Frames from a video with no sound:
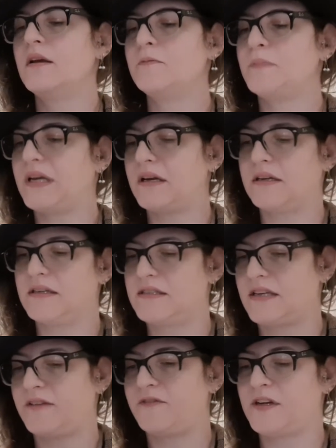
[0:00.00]
because
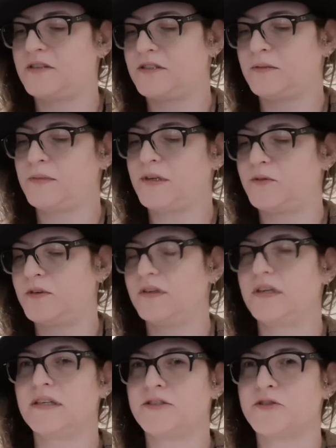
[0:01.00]
I found something
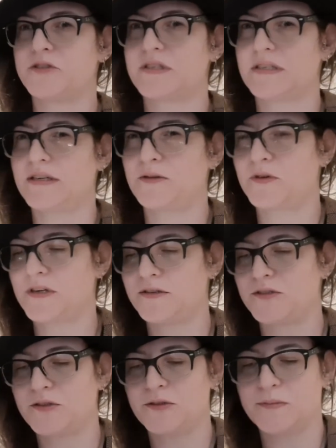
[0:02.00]
really interesting when I
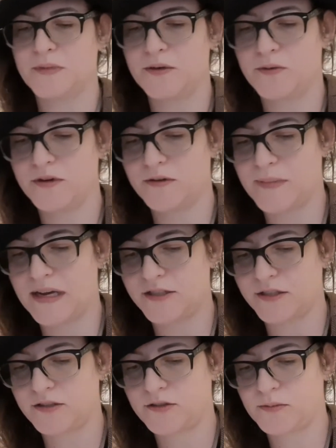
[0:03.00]
was doing my word
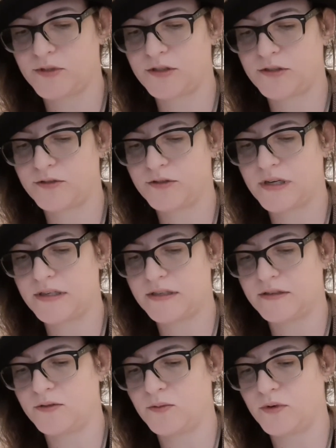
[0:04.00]
magic. So I'm just going to write
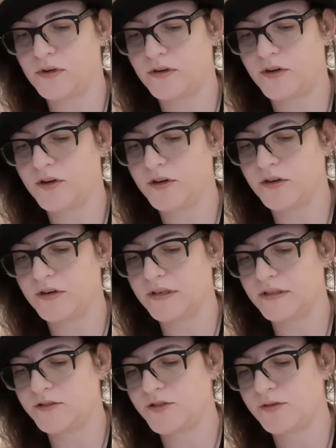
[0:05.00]
down the word courage